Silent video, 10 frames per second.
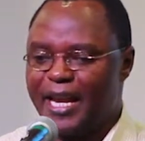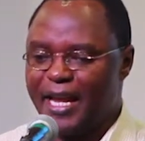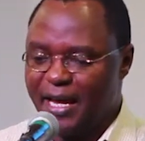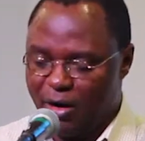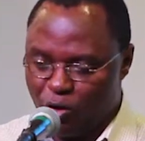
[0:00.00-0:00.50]

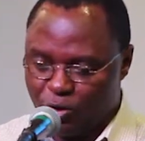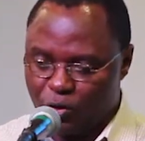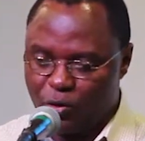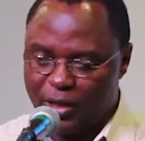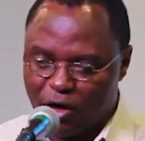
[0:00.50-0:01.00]
and
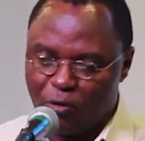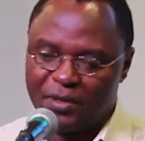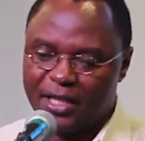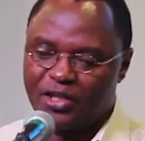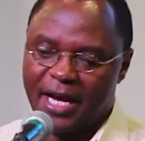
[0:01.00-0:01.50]
also the
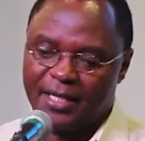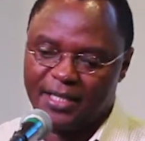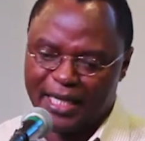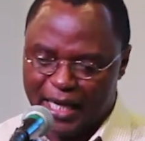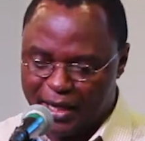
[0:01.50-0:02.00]
Coptic
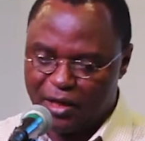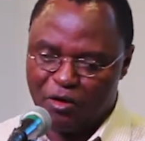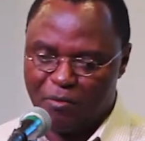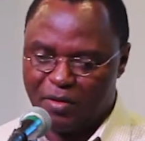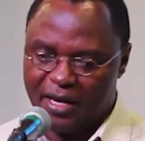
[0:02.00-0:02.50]
Church in
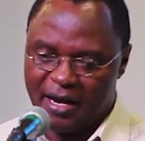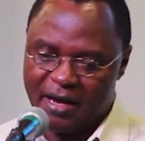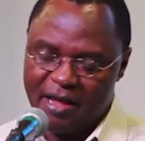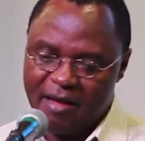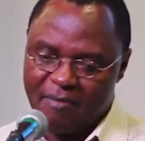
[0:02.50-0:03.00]
Ethiopia.